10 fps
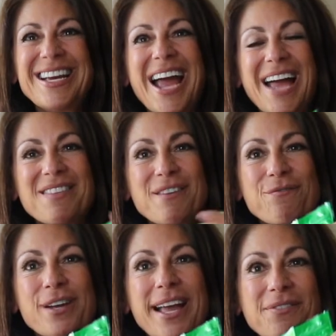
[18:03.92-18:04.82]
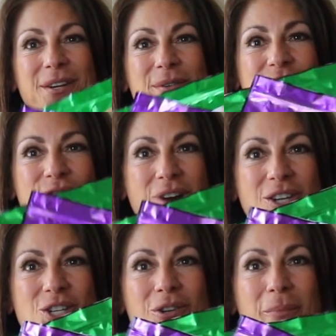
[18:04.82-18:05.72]
and then forget their
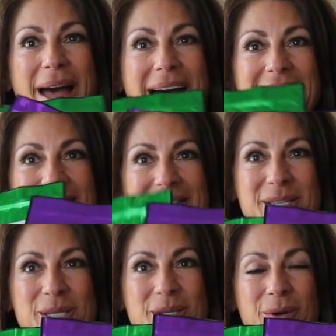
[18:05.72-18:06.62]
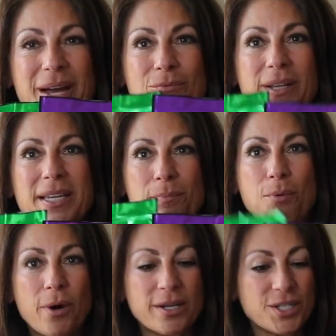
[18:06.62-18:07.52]
instructional packets. Okay, really
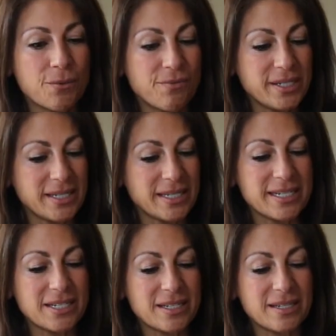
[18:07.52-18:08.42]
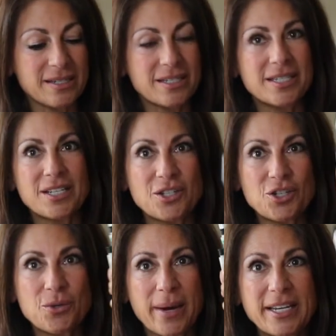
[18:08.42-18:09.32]
important. So this doesn't
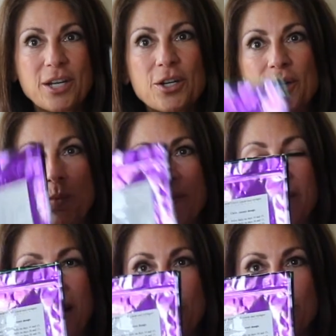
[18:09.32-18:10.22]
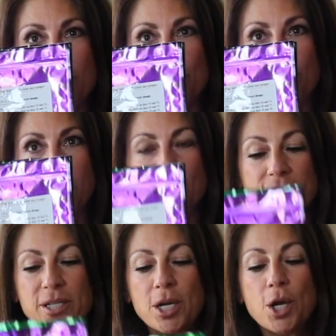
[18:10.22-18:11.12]
do any good without your
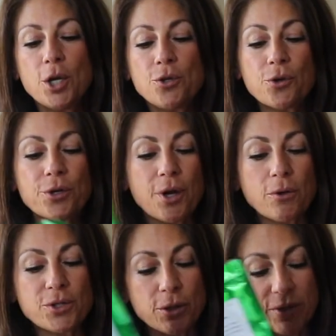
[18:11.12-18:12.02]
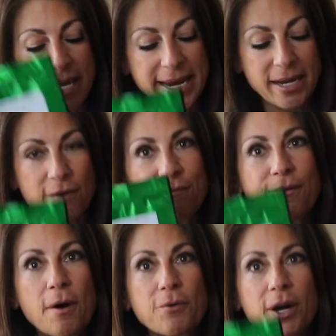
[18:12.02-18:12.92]
instructions. You can also take a
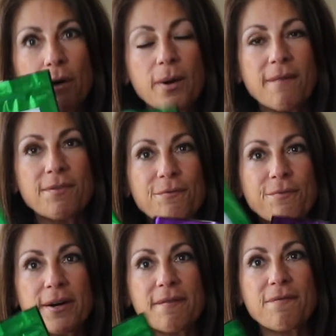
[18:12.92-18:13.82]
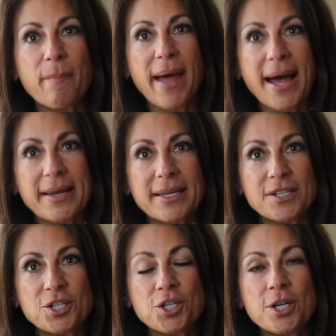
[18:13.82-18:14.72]
photo of the front of the
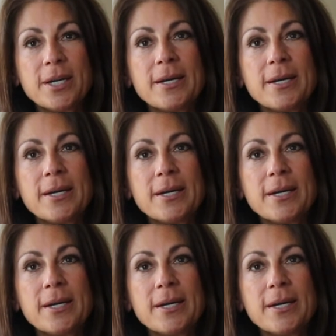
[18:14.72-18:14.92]
package